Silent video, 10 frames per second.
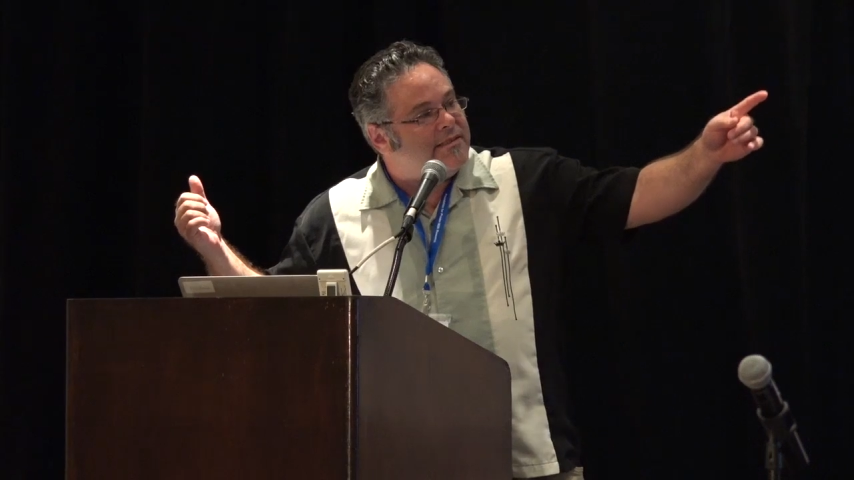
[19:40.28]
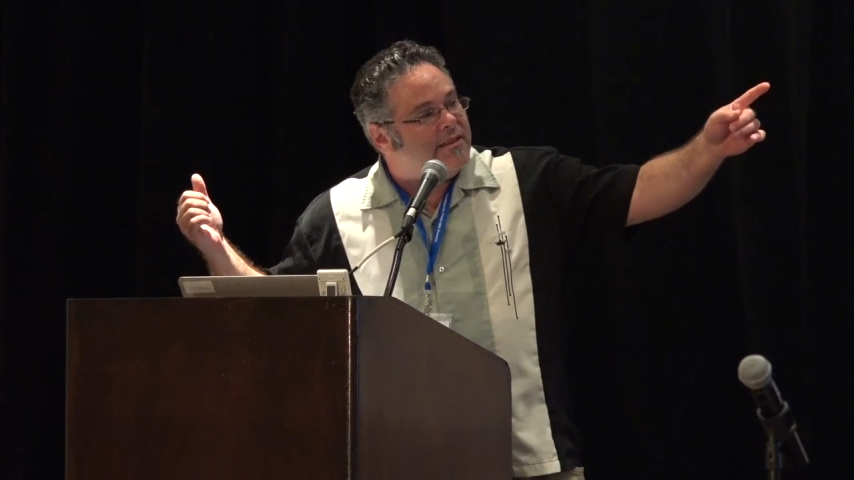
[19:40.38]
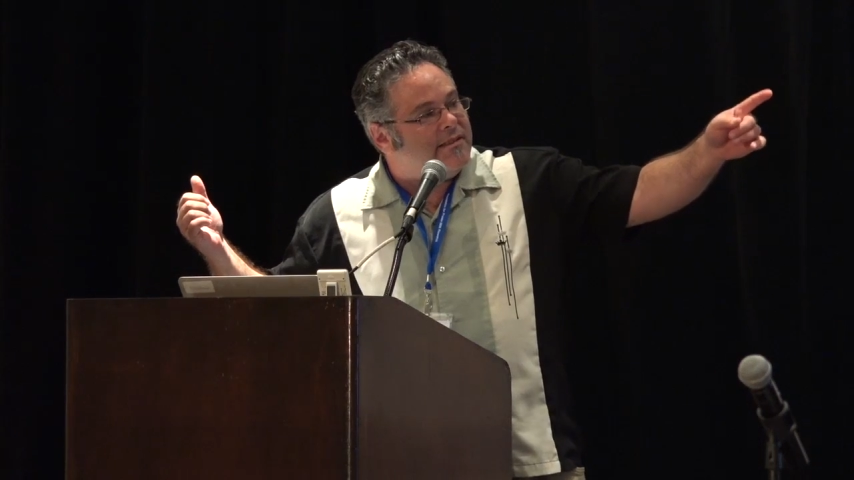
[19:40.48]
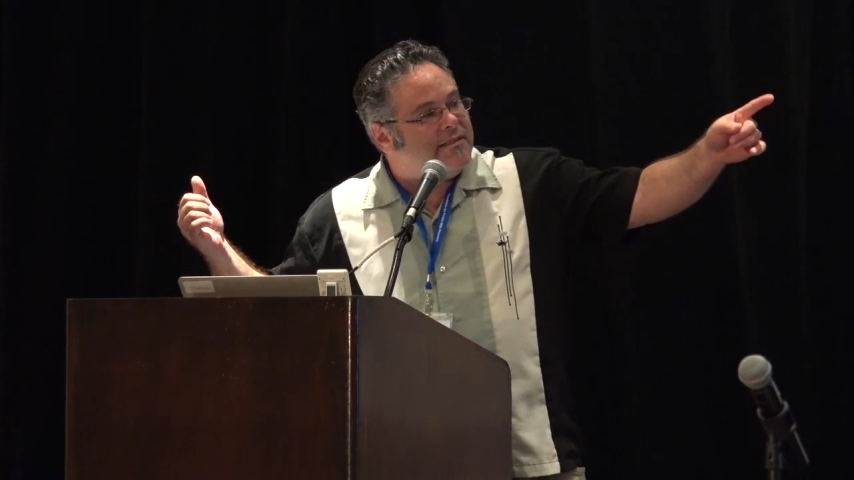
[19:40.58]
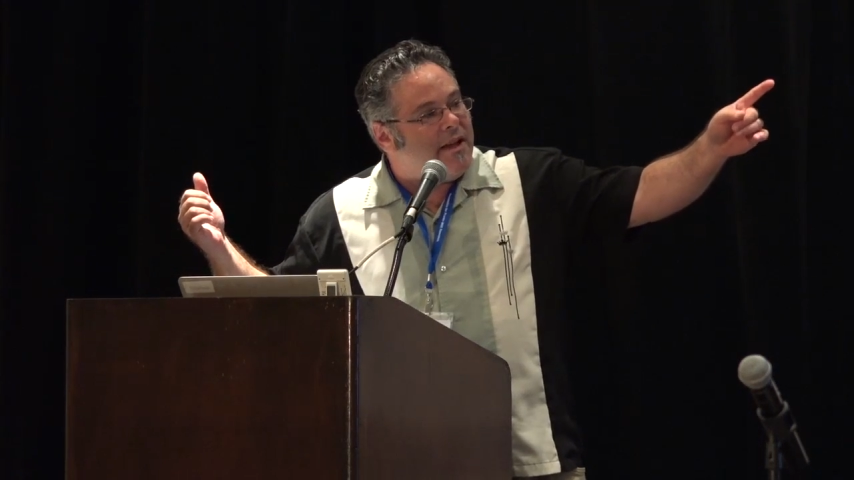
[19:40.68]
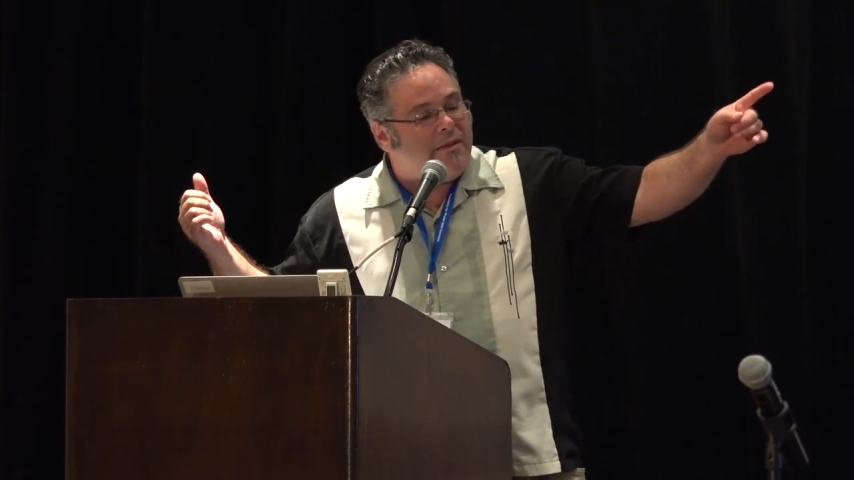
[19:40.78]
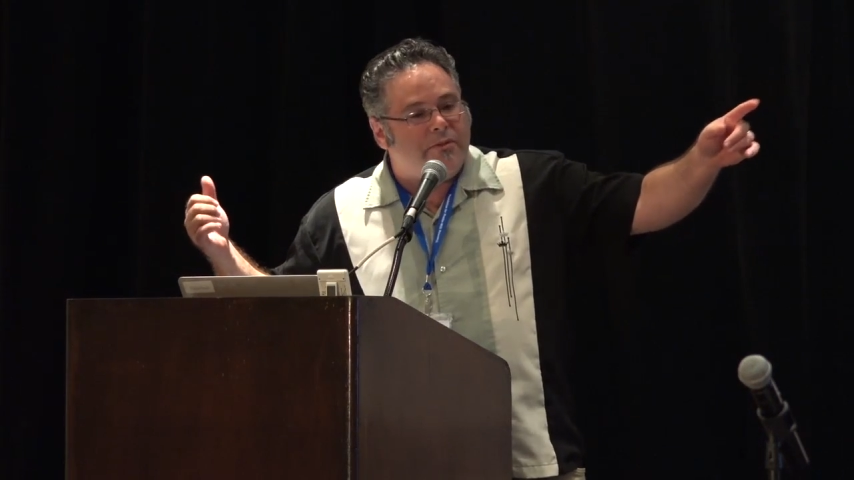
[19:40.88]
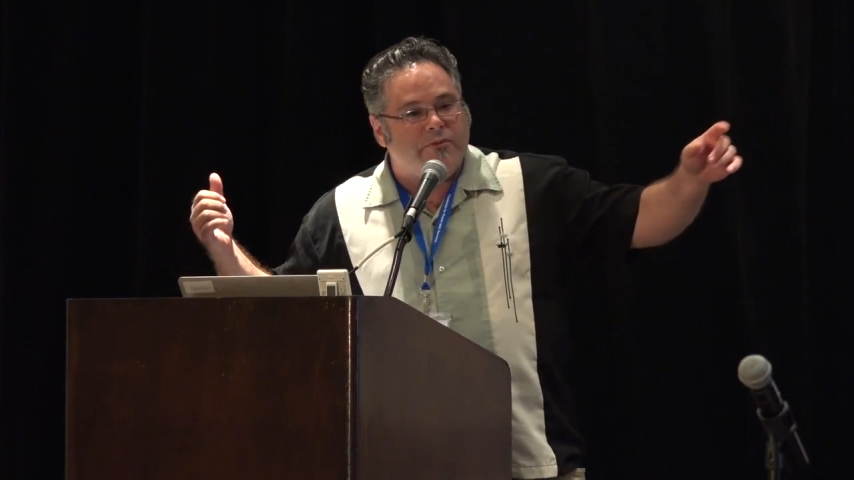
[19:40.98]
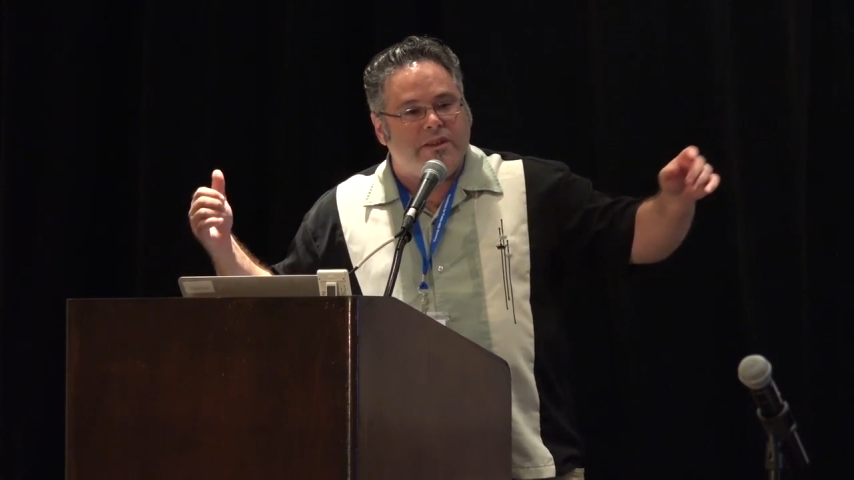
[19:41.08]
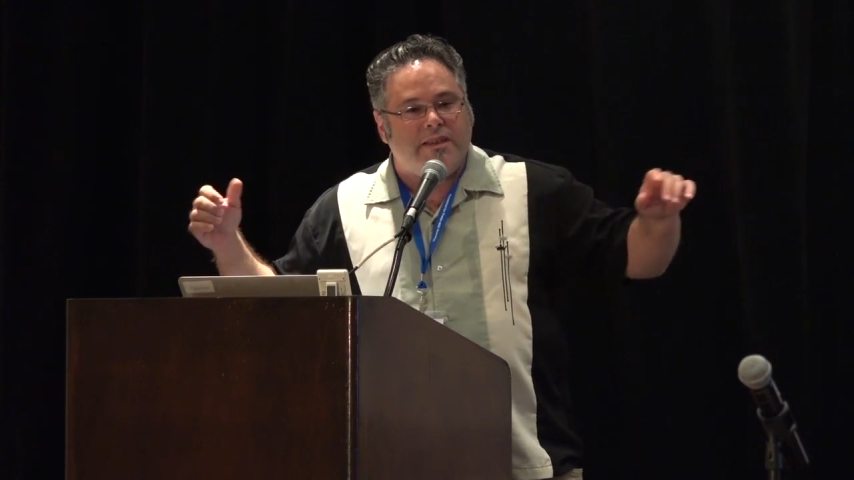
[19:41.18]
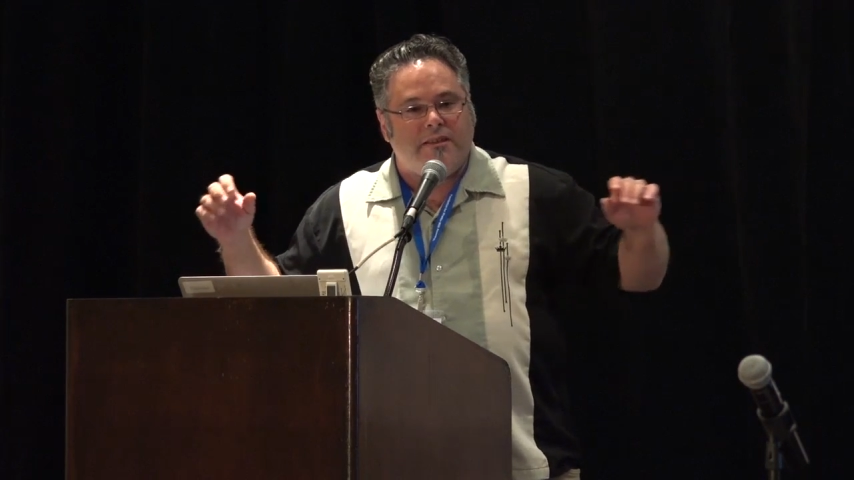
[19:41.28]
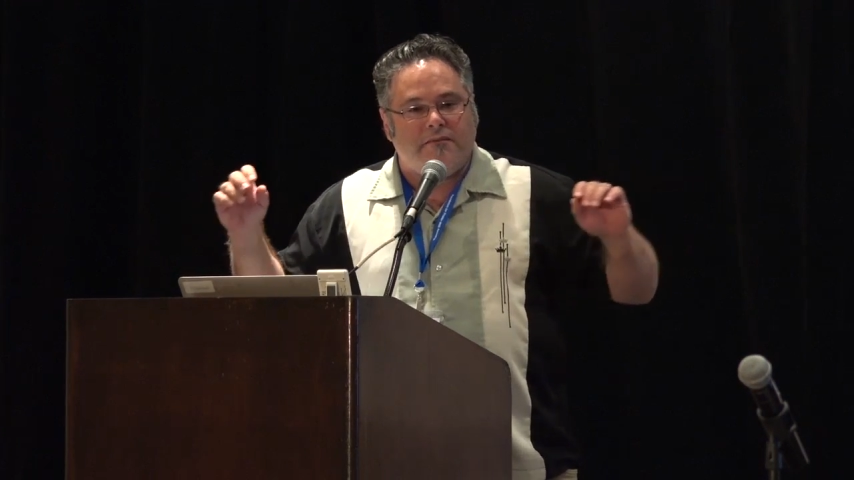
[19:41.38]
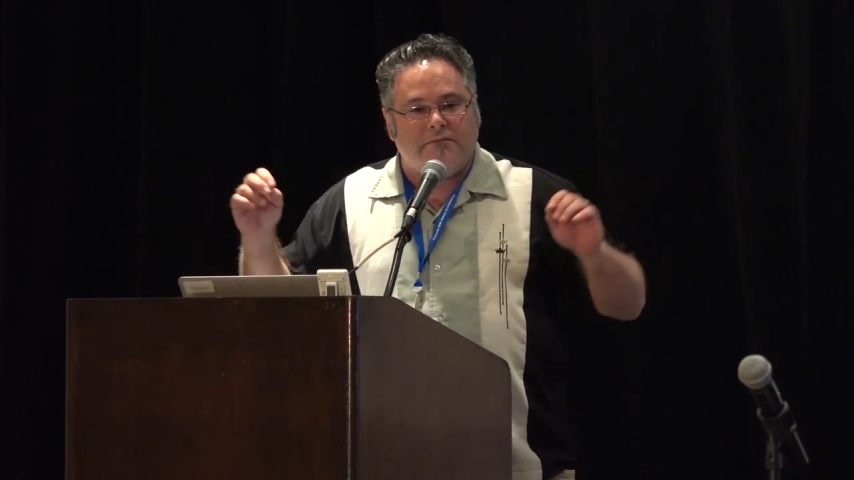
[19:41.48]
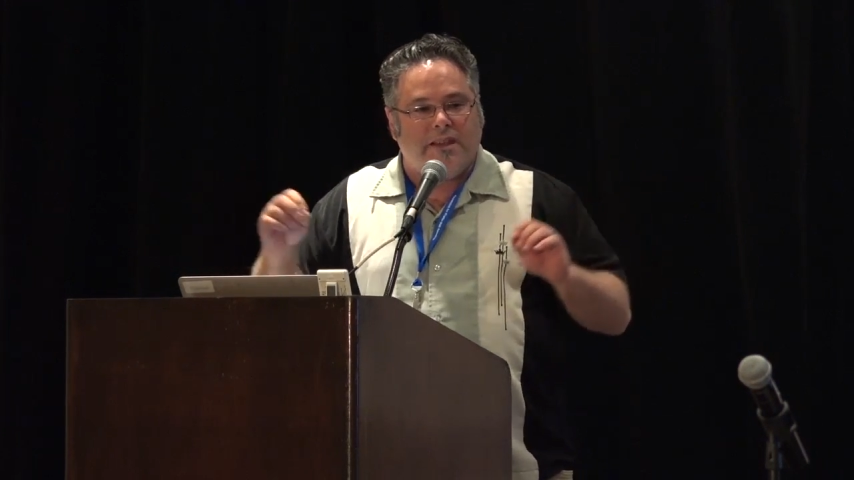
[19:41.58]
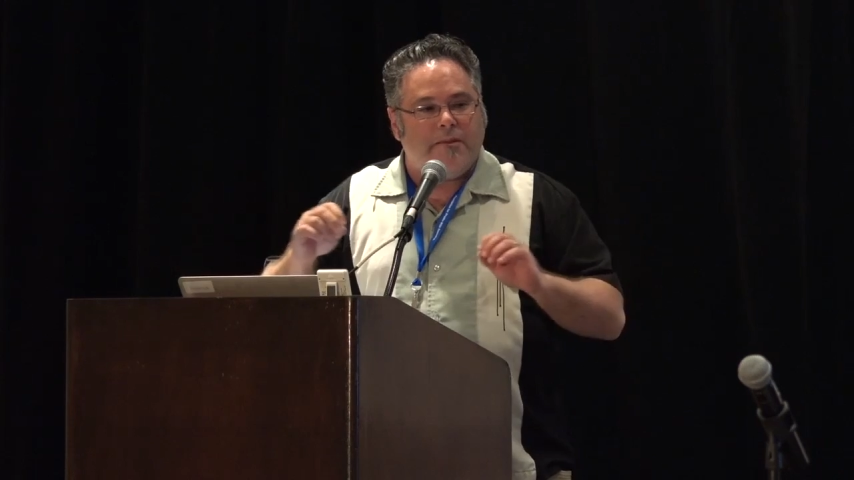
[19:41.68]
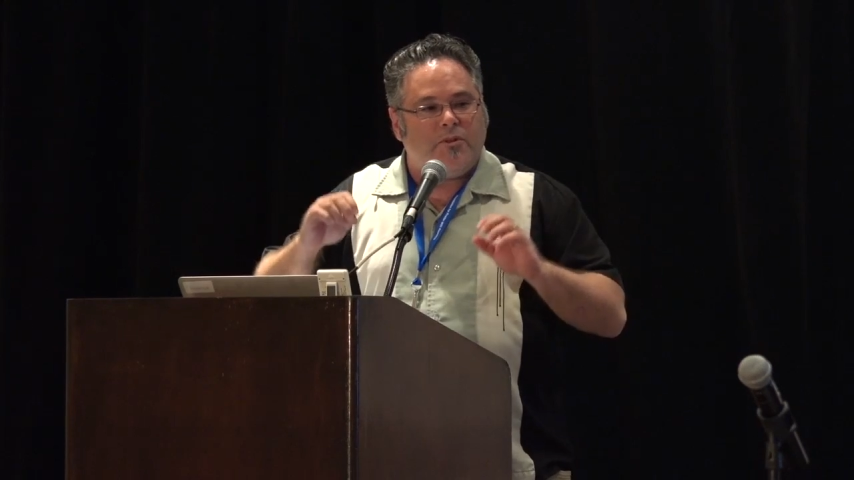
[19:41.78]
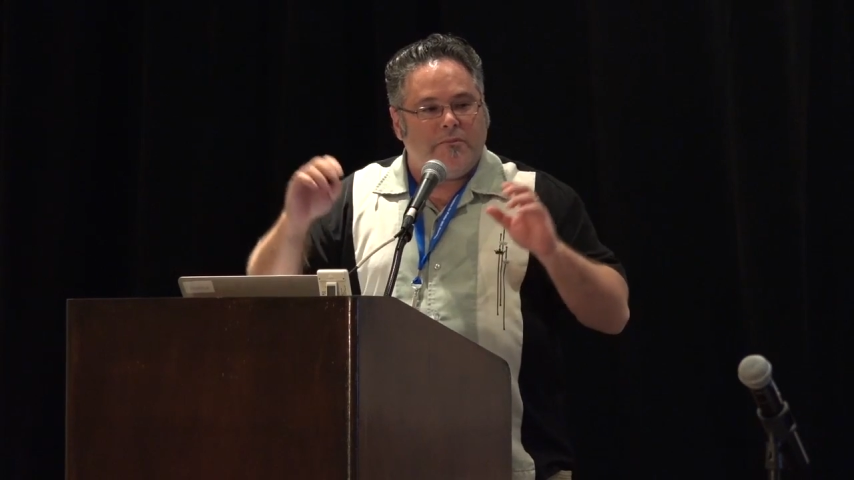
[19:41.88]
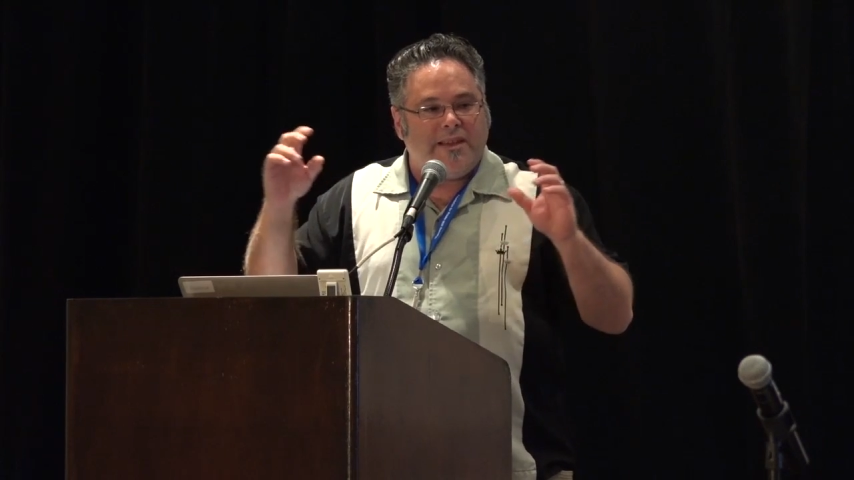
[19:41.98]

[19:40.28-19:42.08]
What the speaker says: it's a Psi-3 label,